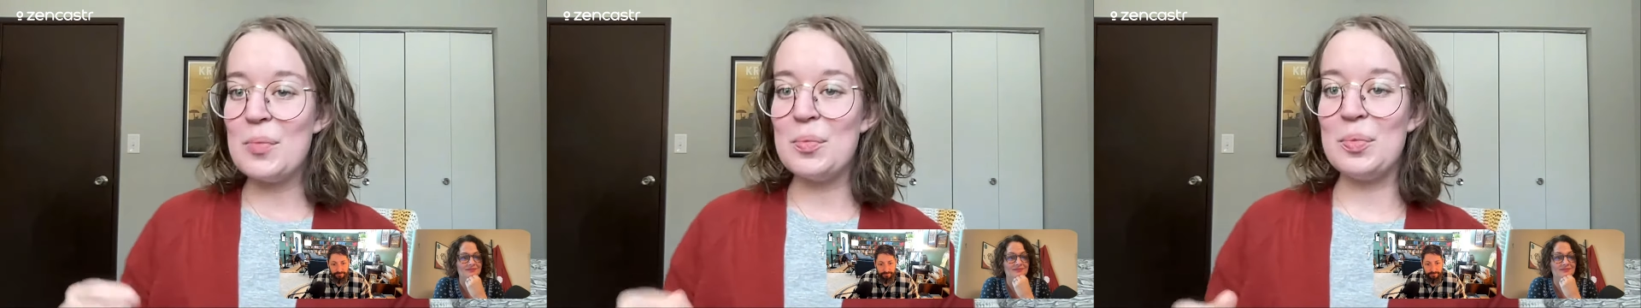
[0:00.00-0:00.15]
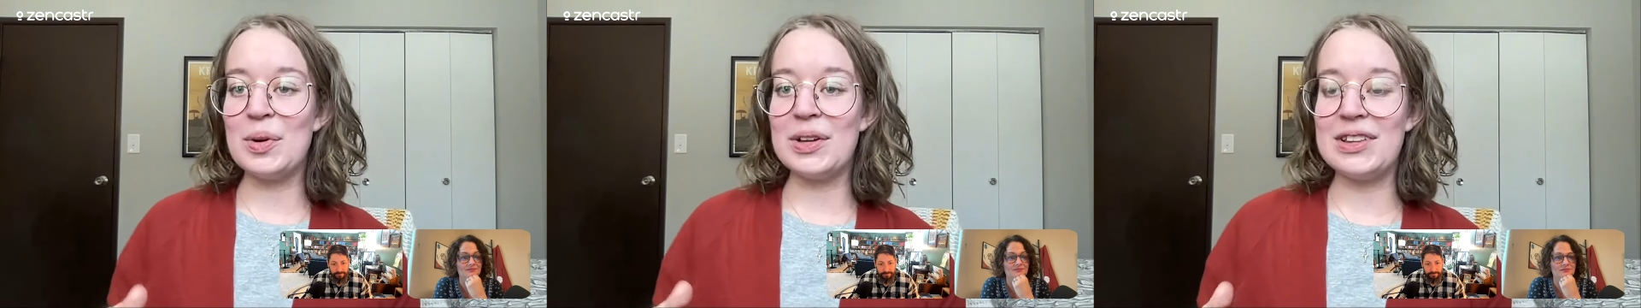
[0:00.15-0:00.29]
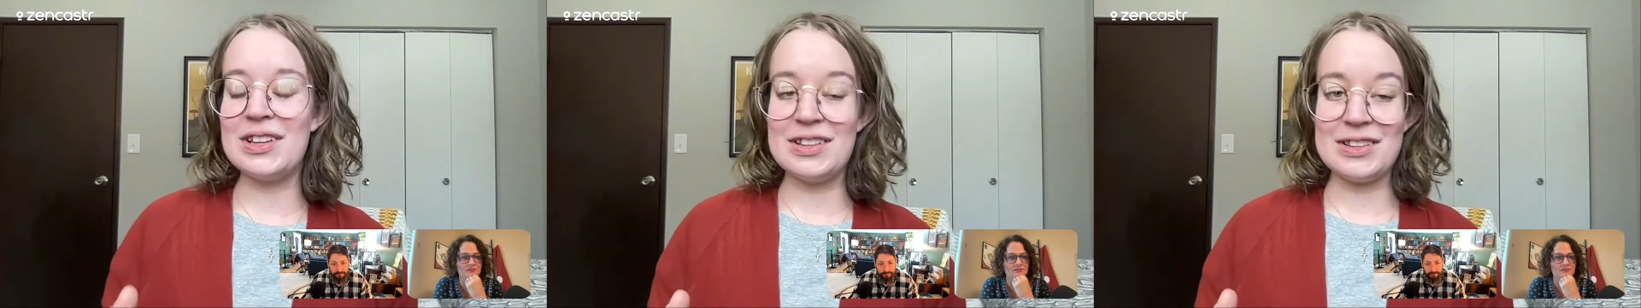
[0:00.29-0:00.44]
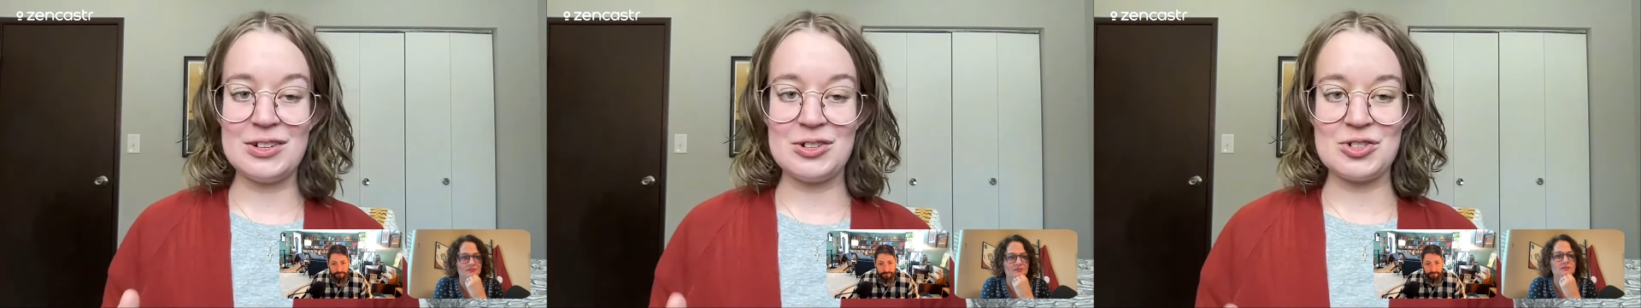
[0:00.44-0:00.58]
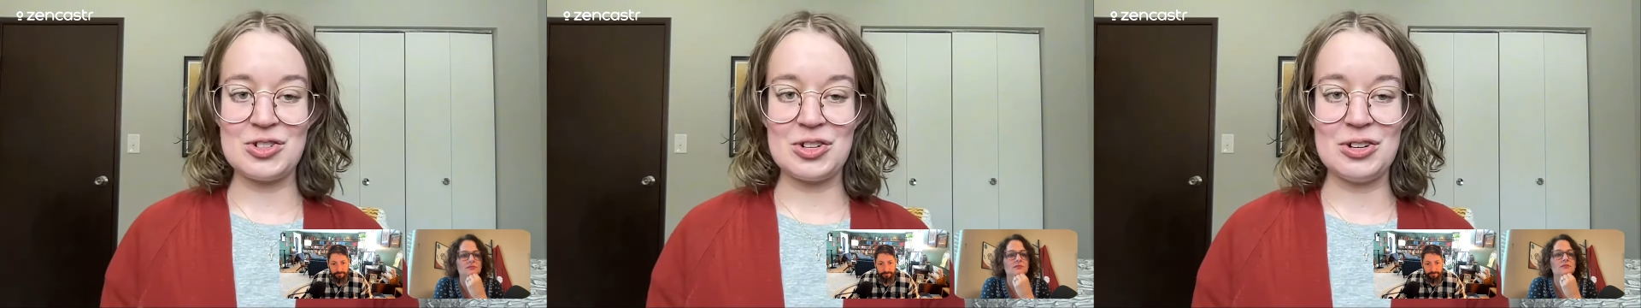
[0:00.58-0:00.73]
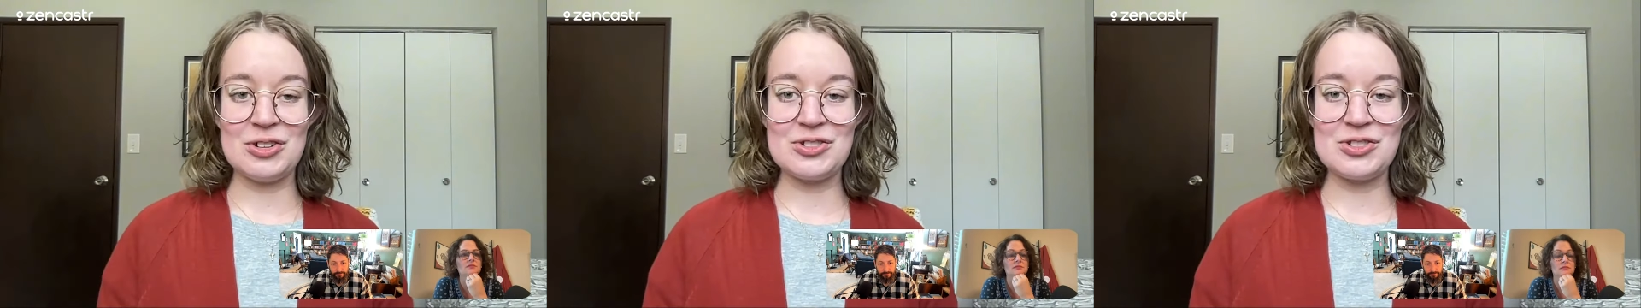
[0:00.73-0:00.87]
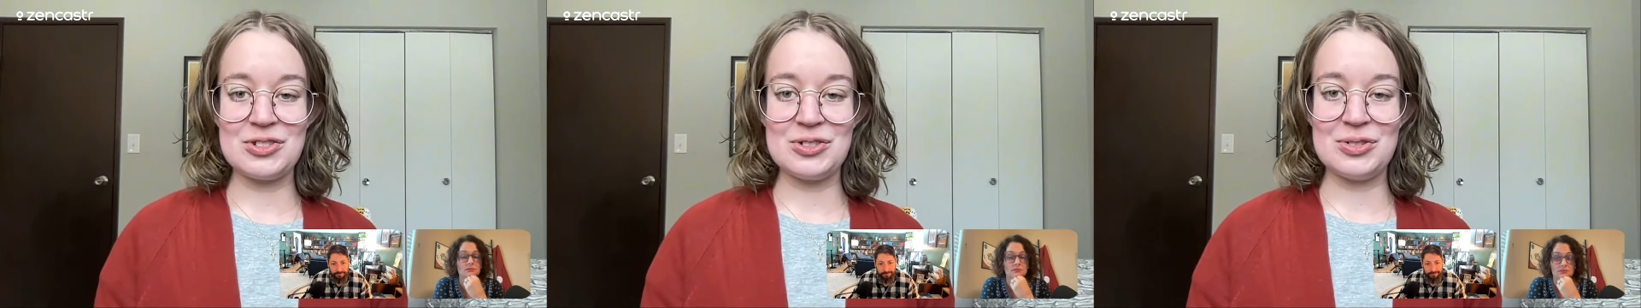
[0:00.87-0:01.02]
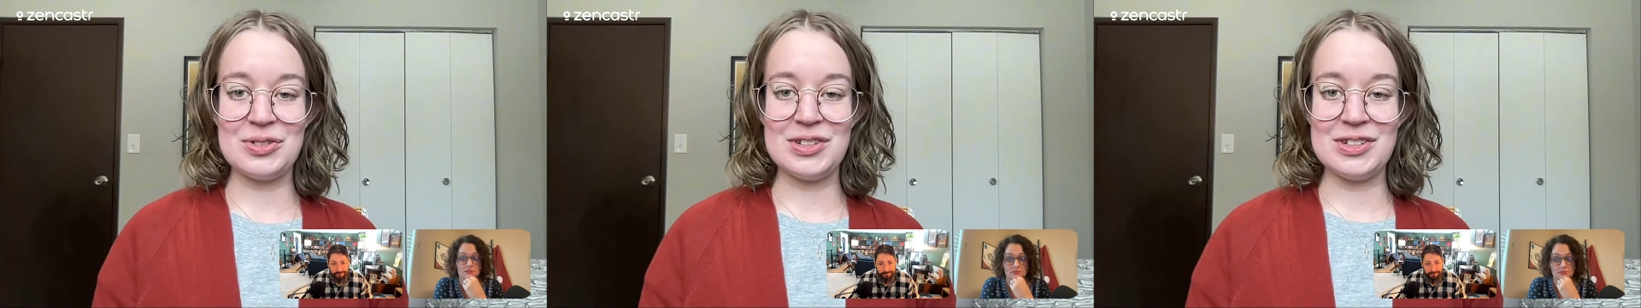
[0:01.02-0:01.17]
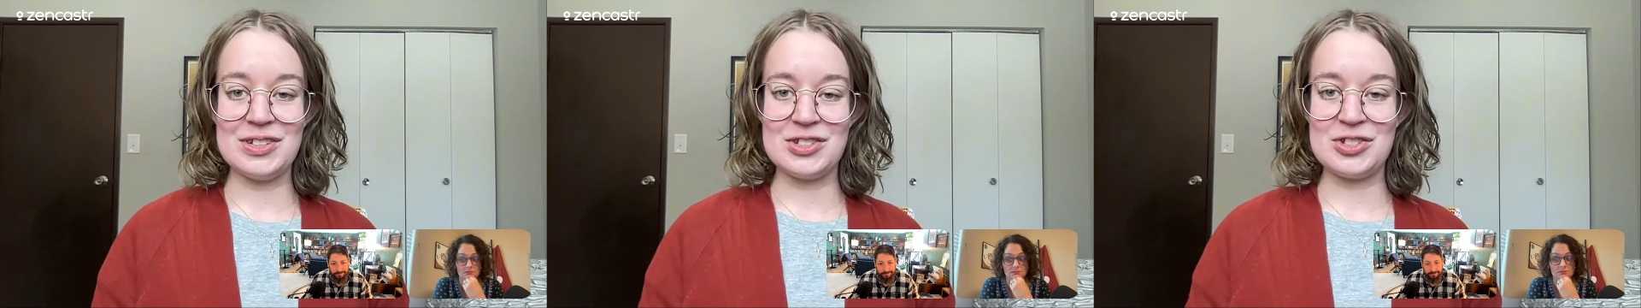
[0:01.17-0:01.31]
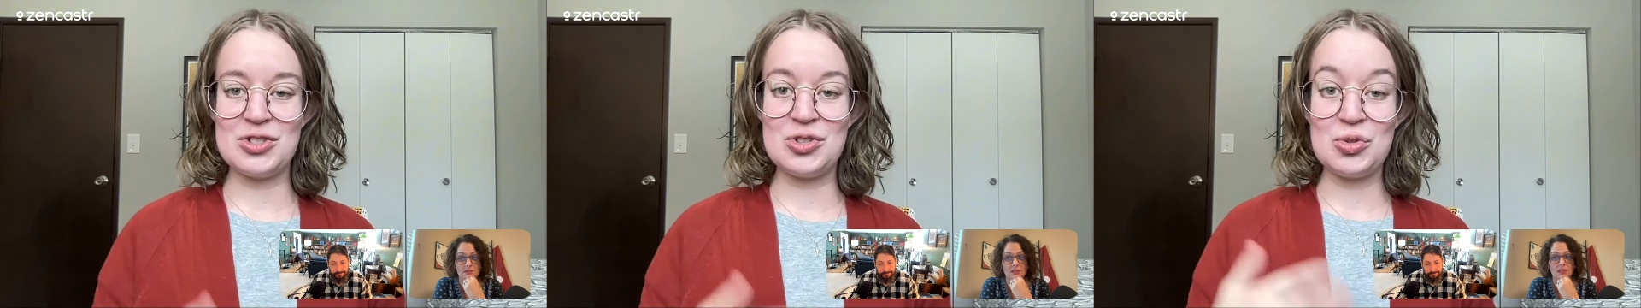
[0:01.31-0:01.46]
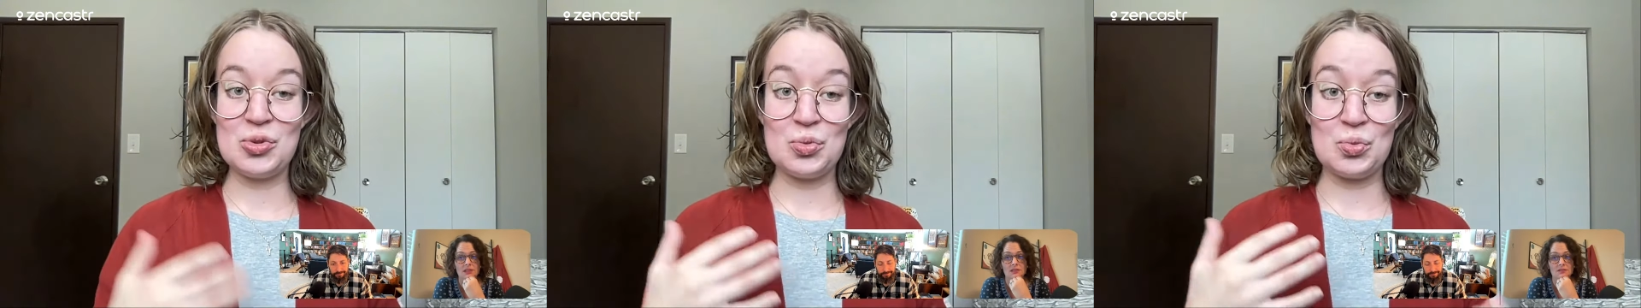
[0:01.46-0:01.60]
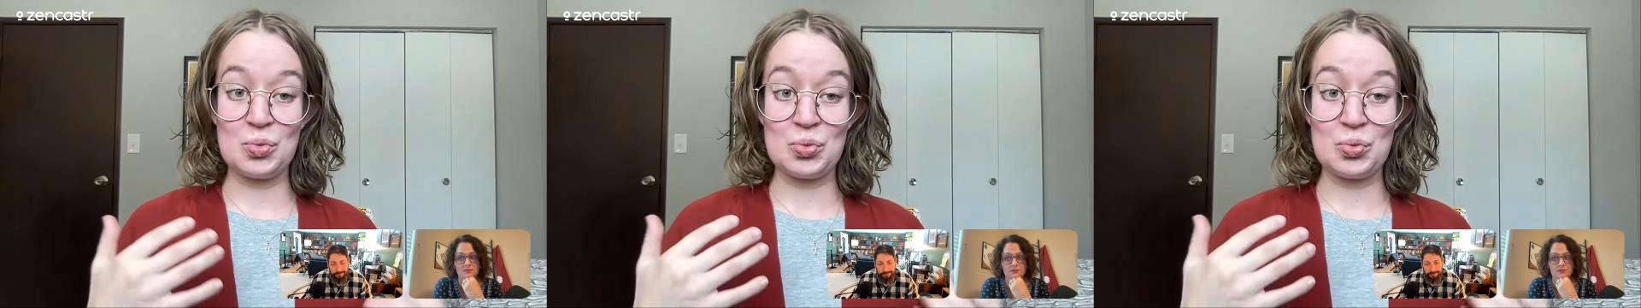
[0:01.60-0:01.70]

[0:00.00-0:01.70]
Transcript: but then there's also this